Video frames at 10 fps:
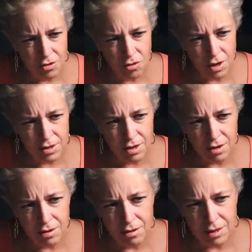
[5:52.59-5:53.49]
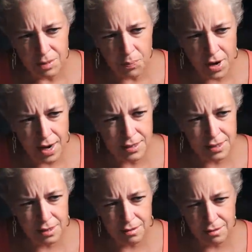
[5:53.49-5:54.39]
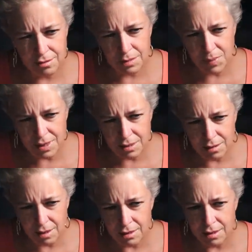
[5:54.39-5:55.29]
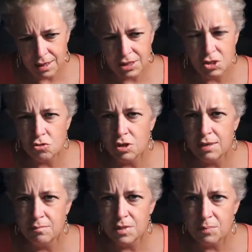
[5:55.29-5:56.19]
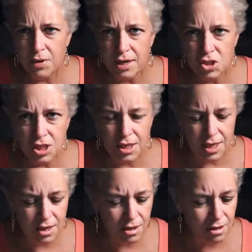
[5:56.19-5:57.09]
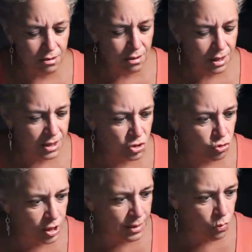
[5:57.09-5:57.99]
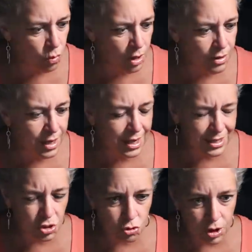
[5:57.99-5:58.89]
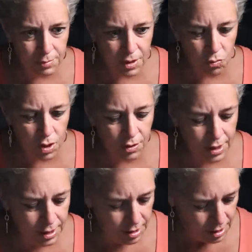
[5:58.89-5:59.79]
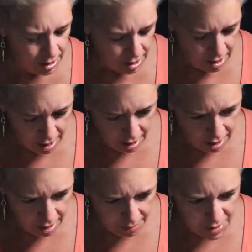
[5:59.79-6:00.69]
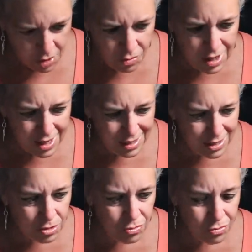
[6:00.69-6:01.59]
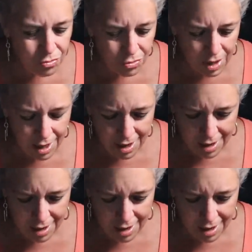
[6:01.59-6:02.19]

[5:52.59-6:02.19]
or they're depressed. There's been extreme depression here, extreme worry, extremely worried. You need to